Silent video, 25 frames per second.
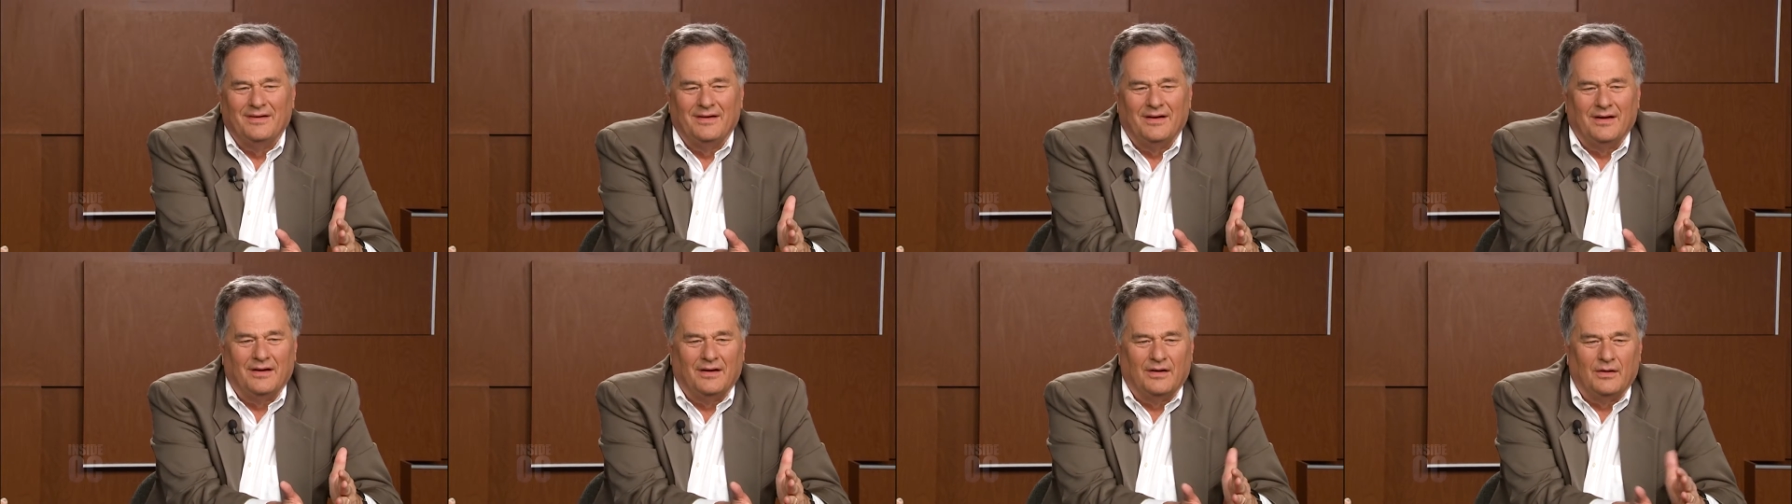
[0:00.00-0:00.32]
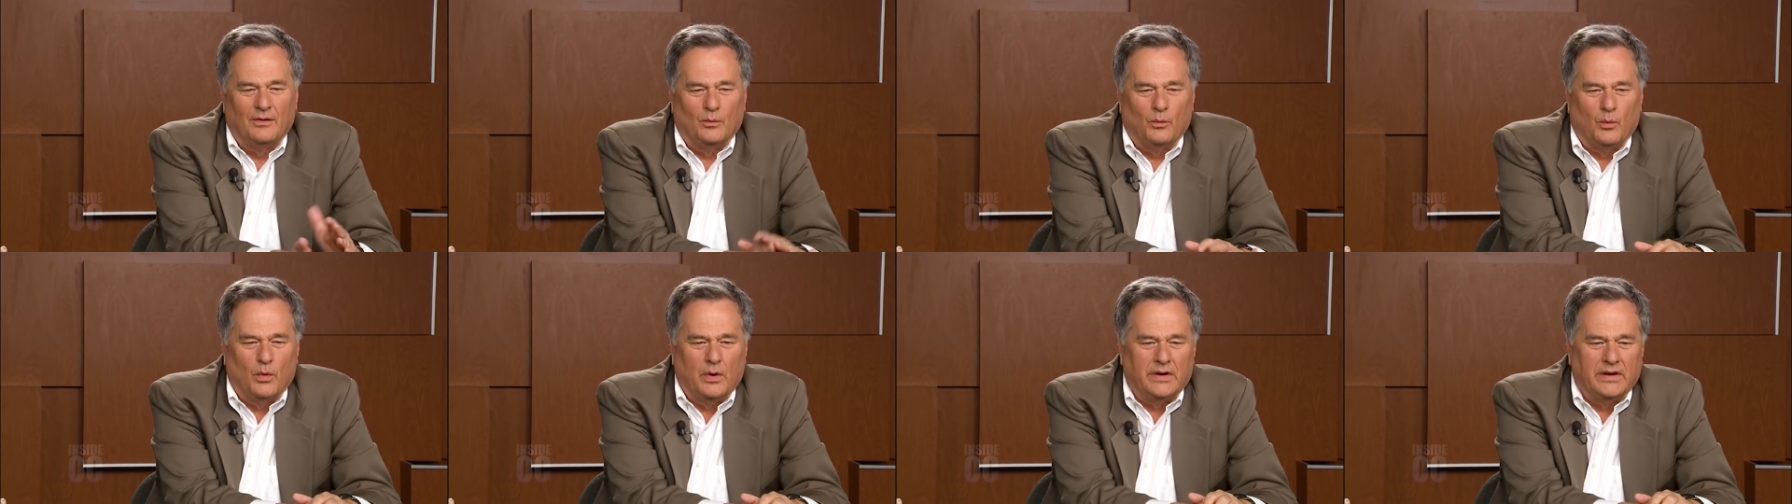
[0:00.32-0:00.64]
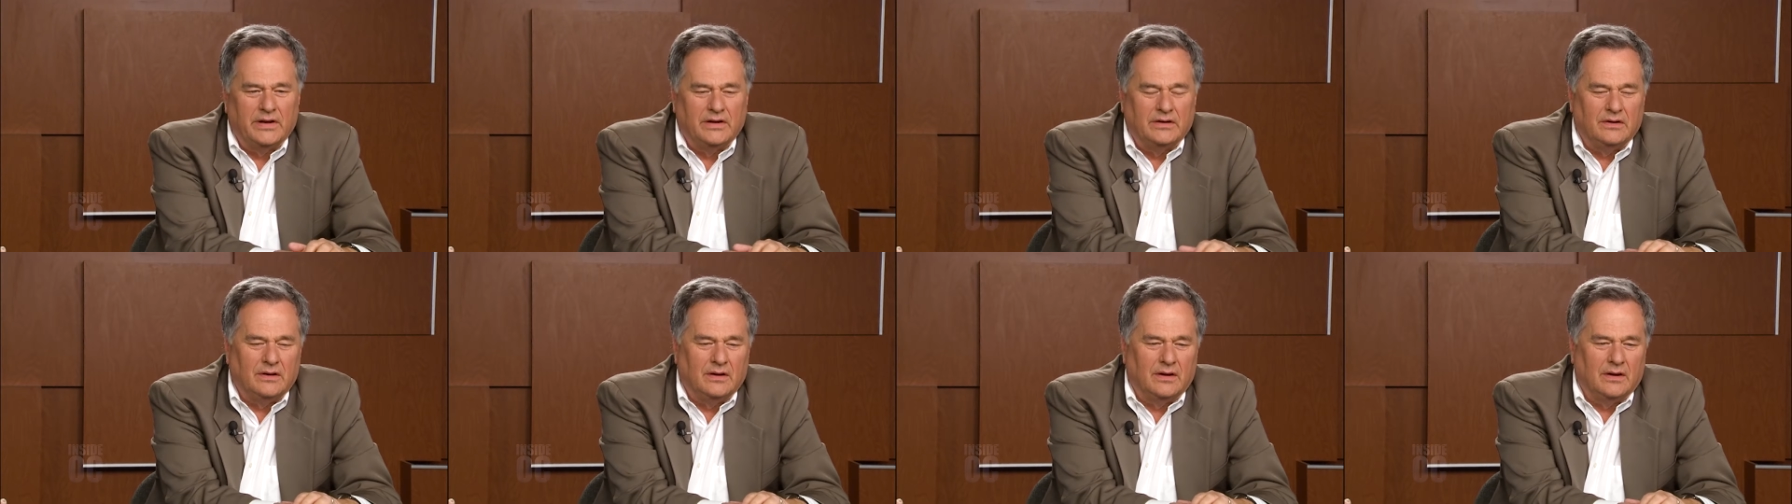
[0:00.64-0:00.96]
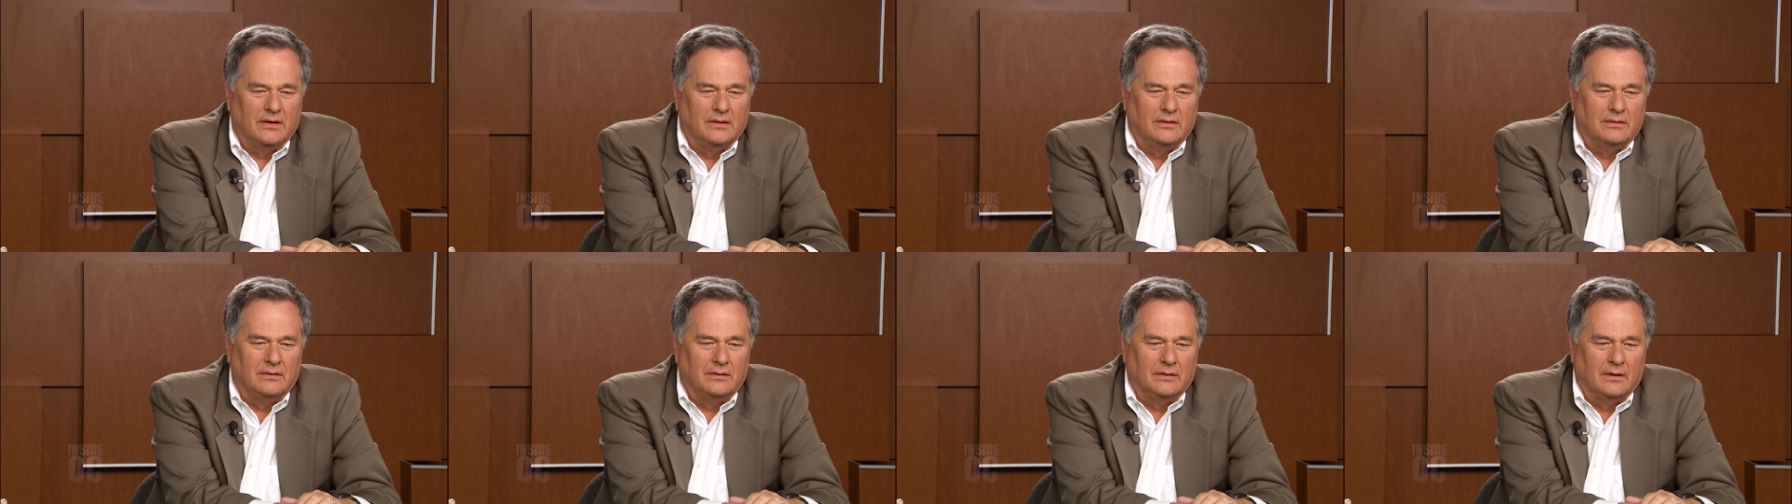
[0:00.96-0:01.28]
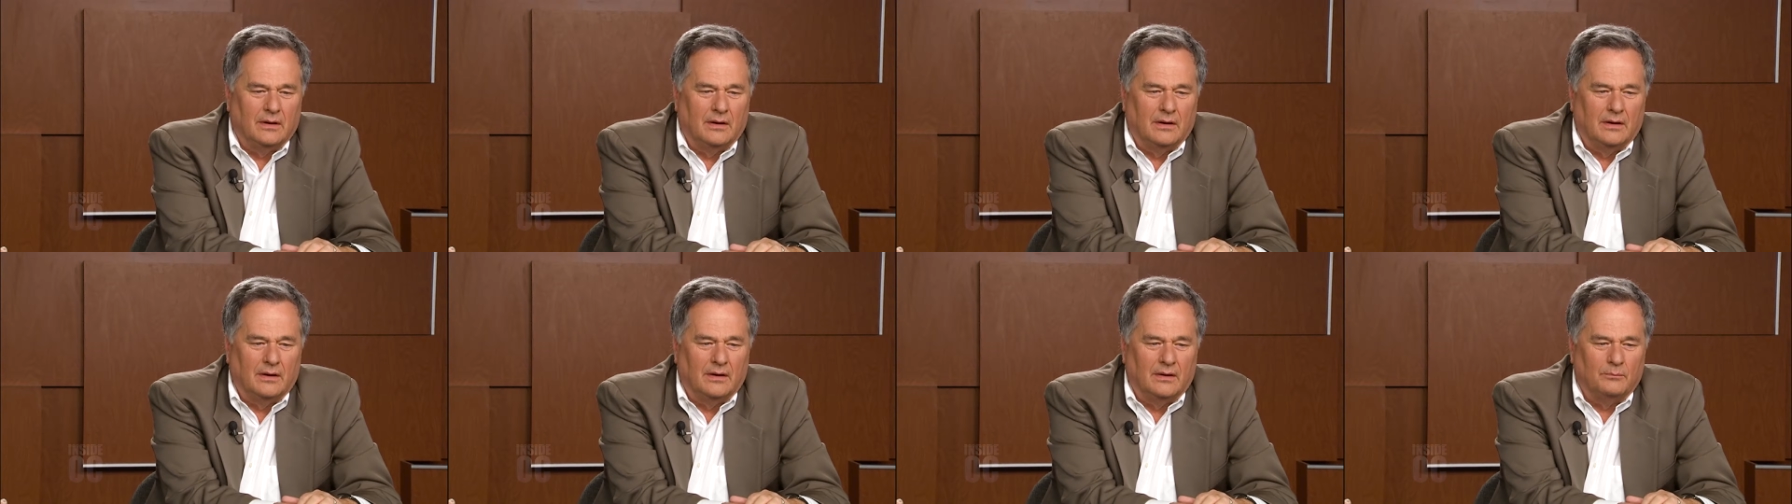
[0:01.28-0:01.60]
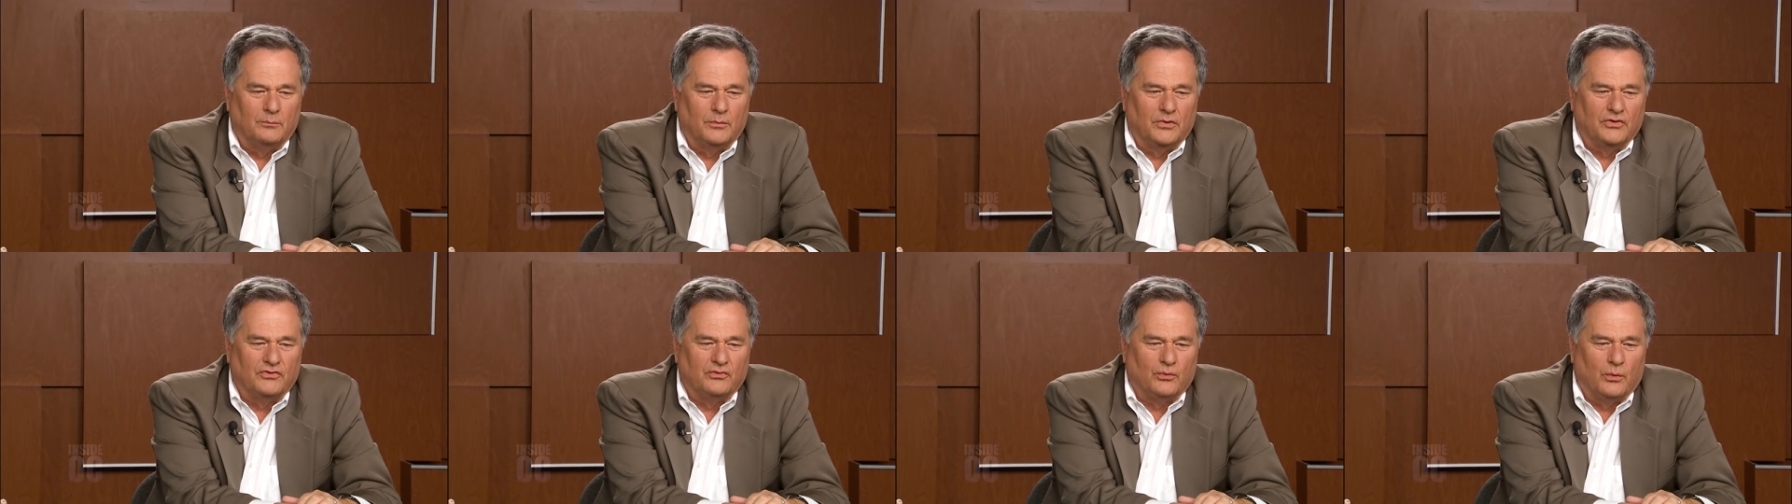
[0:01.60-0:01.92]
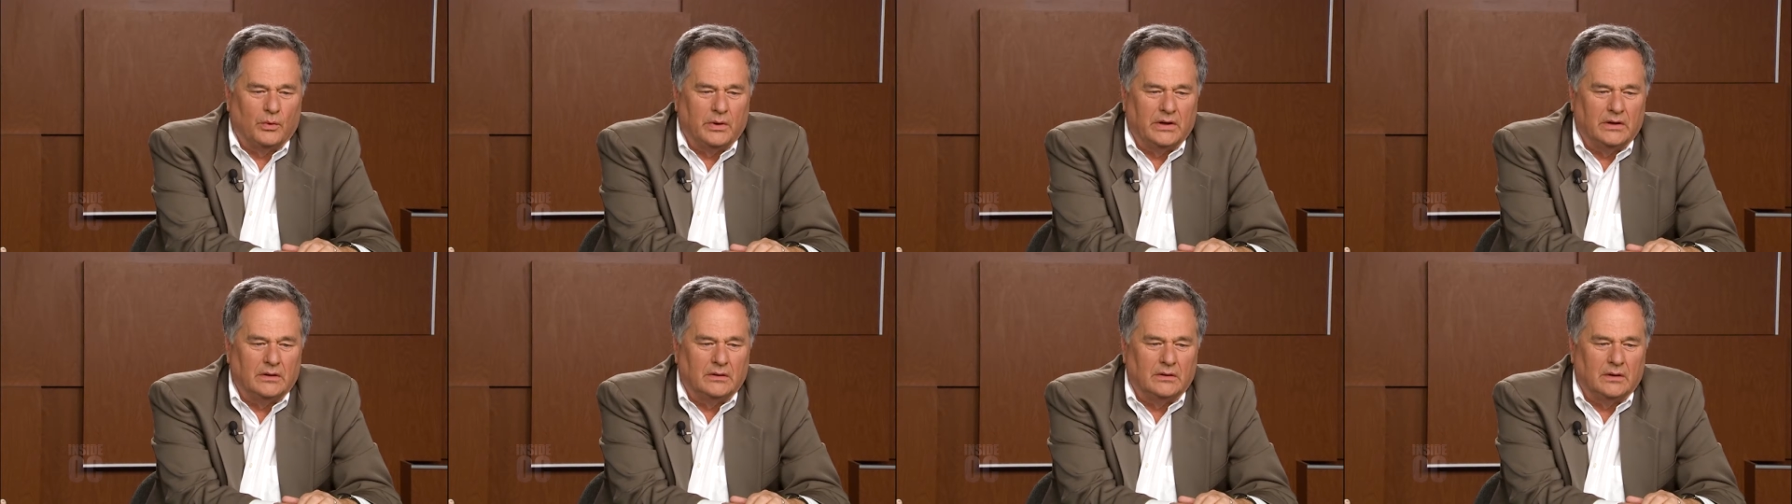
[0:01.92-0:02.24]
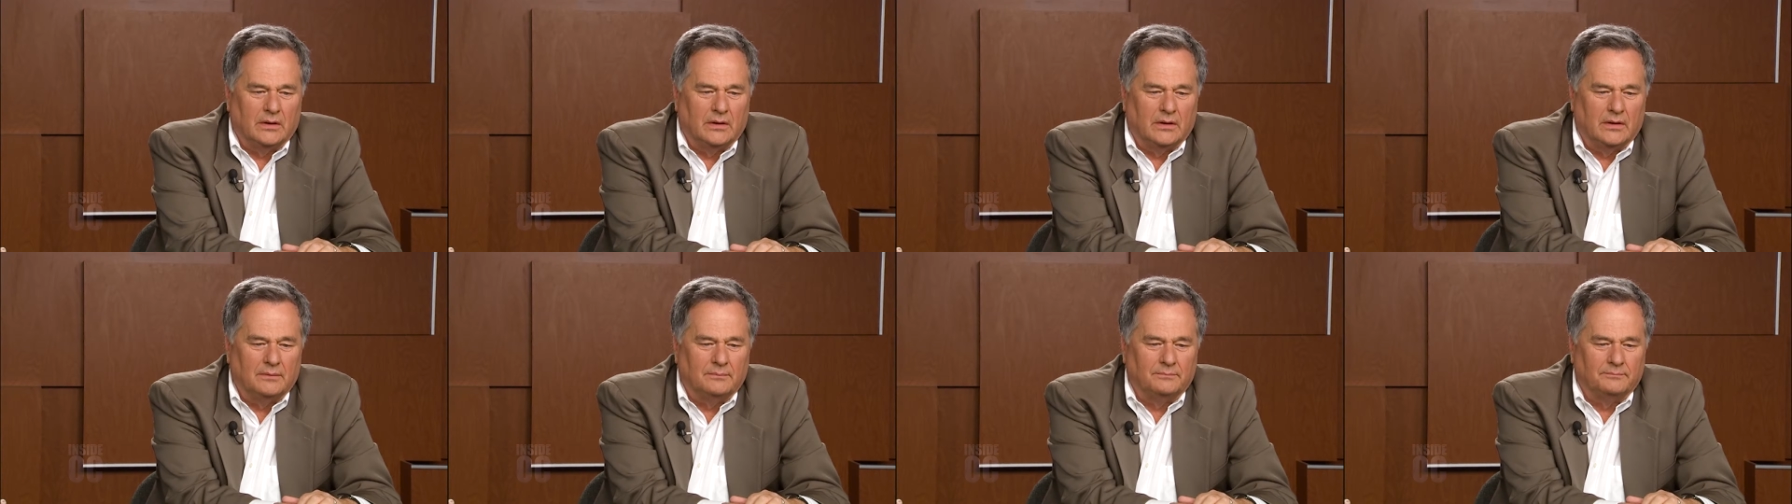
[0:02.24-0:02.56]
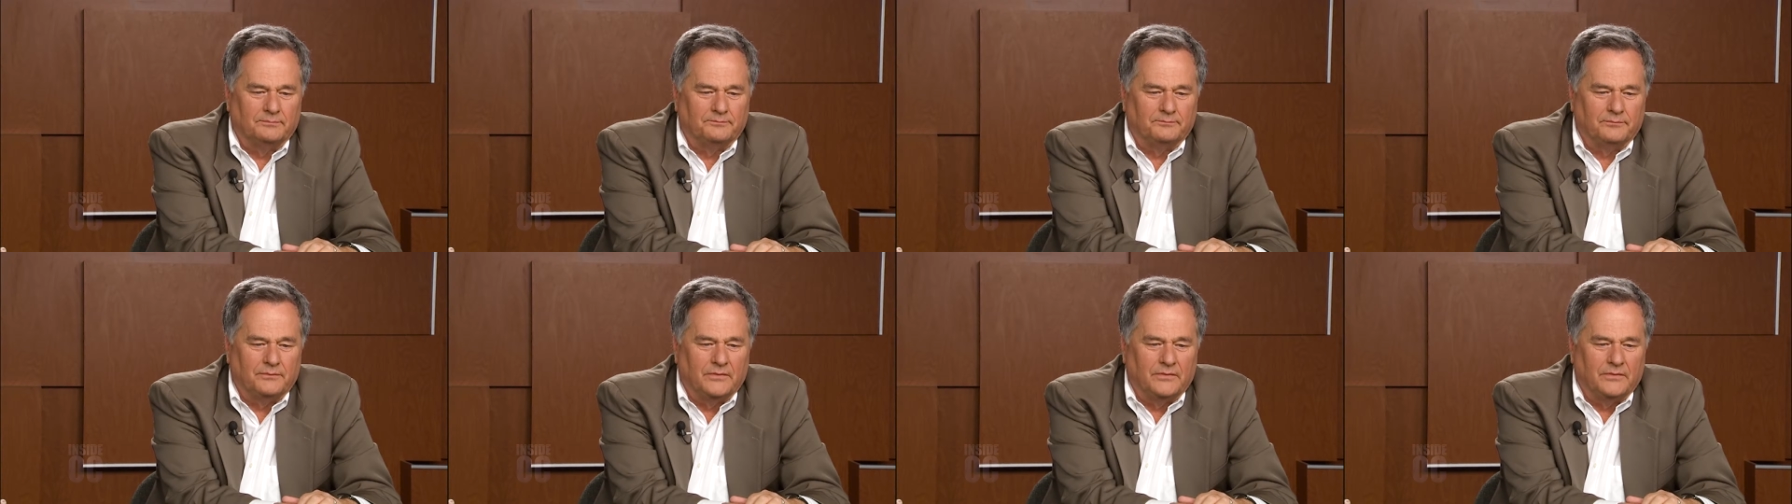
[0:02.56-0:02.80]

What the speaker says: what he did between